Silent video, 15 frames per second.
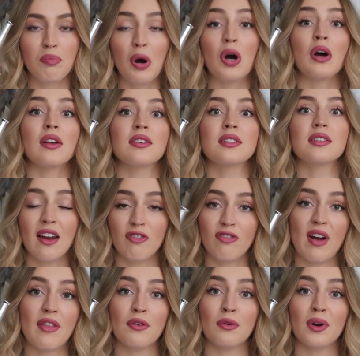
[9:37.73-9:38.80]
put and
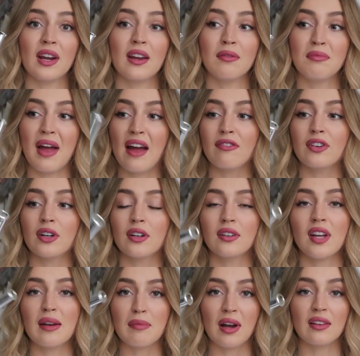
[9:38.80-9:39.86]
feathery
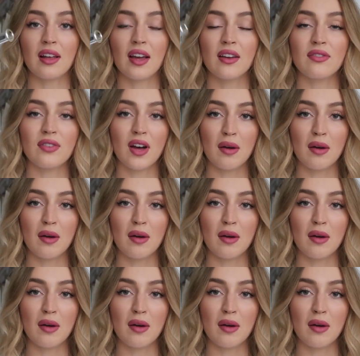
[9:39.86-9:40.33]
ever in my life.